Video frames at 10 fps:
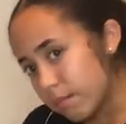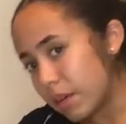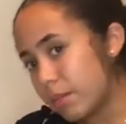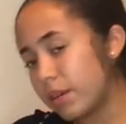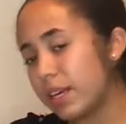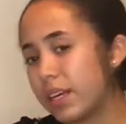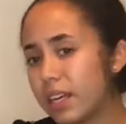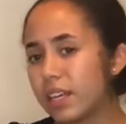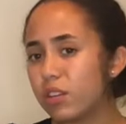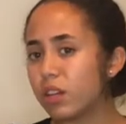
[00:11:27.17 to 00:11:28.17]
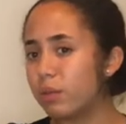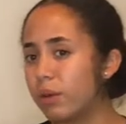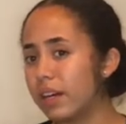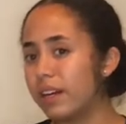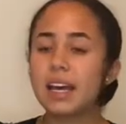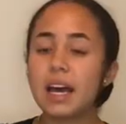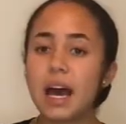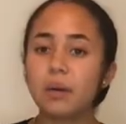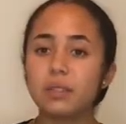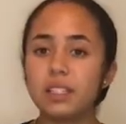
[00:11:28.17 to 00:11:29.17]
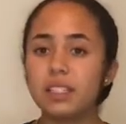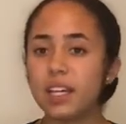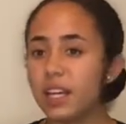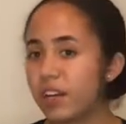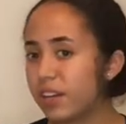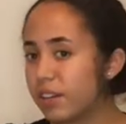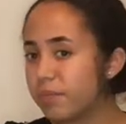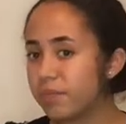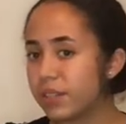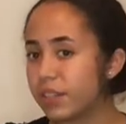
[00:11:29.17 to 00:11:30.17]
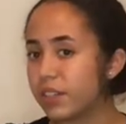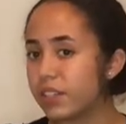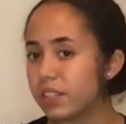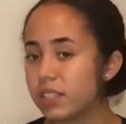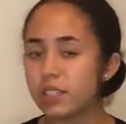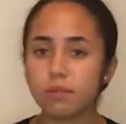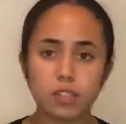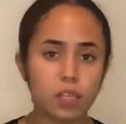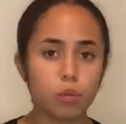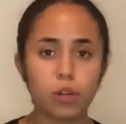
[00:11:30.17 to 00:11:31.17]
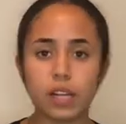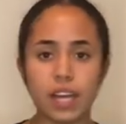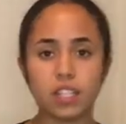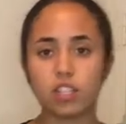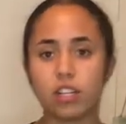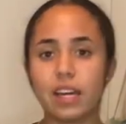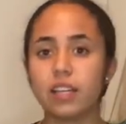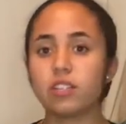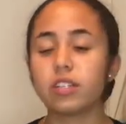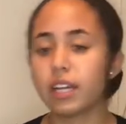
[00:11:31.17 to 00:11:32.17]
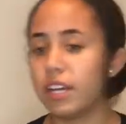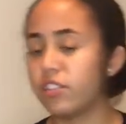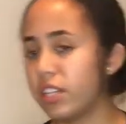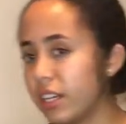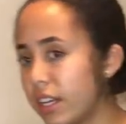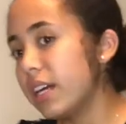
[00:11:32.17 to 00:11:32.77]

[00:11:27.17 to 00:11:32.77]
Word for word: maybe you could wear out to dinner or just somewhere nicer, a nicer occasion.